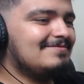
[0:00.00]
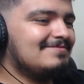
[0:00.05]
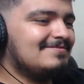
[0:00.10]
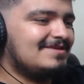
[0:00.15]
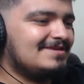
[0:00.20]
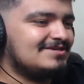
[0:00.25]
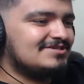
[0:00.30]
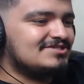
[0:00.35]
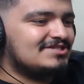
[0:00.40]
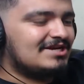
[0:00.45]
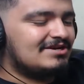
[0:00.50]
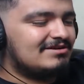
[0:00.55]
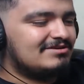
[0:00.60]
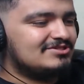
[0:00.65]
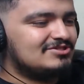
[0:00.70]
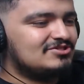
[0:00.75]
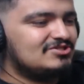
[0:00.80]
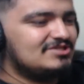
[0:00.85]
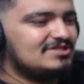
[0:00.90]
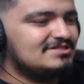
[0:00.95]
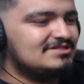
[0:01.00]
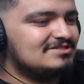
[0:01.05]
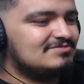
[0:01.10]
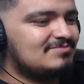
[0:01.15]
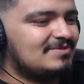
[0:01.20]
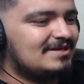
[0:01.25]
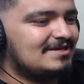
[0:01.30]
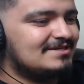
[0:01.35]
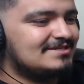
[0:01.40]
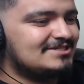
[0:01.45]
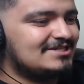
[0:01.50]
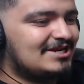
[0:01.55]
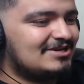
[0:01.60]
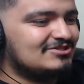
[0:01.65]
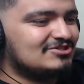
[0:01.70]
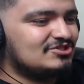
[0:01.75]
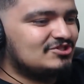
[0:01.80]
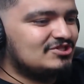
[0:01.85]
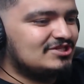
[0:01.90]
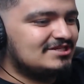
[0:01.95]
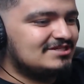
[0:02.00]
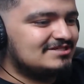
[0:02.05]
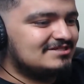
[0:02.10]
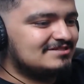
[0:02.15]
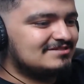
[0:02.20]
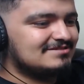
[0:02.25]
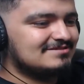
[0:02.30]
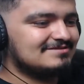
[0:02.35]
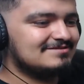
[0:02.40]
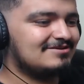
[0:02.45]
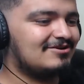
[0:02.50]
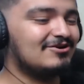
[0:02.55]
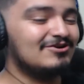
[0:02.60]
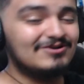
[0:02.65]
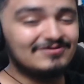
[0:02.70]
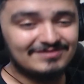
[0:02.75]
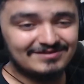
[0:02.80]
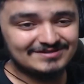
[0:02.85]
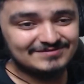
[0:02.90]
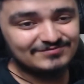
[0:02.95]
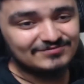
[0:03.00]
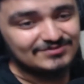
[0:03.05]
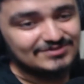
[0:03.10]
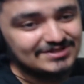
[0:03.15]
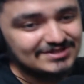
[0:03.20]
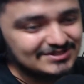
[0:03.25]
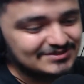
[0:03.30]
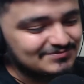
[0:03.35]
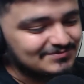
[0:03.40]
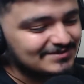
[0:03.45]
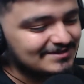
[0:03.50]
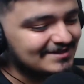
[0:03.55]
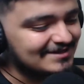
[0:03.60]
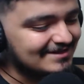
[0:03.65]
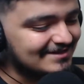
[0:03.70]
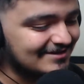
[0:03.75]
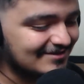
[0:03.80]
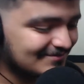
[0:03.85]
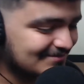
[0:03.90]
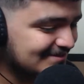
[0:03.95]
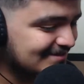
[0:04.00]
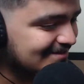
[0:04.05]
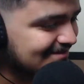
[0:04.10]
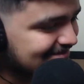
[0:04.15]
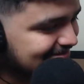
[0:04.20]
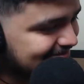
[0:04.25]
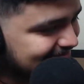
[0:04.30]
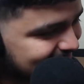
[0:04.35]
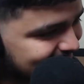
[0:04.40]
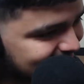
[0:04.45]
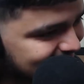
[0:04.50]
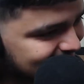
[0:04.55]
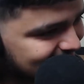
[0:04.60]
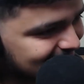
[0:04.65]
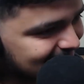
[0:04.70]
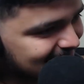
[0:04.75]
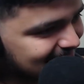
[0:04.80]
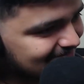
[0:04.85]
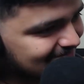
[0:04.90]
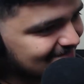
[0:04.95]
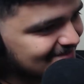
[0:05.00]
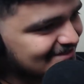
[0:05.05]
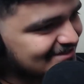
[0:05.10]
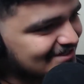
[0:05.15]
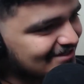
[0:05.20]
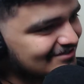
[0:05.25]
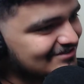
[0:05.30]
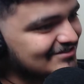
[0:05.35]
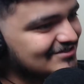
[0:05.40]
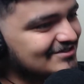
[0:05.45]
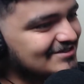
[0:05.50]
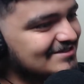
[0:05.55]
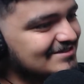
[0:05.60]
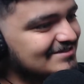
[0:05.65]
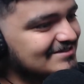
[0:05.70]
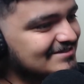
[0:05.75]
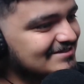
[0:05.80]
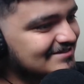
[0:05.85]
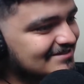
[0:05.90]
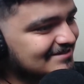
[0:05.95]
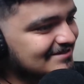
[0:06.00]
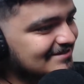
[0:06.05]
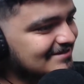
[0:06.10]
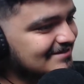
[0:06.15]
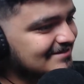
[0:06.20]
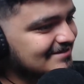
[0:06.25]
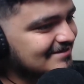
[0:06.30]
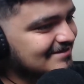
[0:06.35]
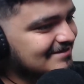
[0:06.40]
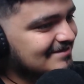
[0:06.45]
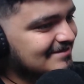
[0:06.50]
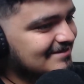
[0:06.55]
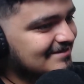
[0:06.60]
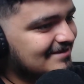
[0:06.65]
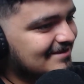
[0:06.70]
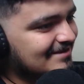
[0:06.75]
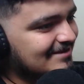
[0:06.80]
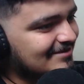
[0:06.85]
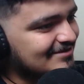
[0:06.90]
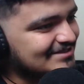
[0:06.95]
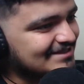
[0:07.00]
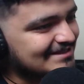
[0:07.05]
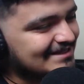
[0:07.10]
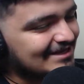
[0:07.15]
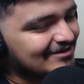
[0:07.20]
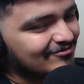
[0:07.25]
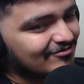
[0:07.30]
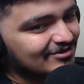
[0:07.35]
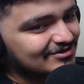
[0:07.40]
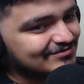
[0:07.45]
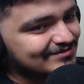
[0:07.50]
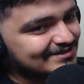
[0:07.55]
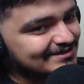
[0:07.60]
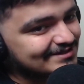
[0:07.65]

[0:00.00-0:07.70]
Shout out to Jesus, man. Shout out to Jesus. I don't know if that's for Jesus, but like, you know what I'm saying? Shout out to Jesus. I'm saying that cross right there.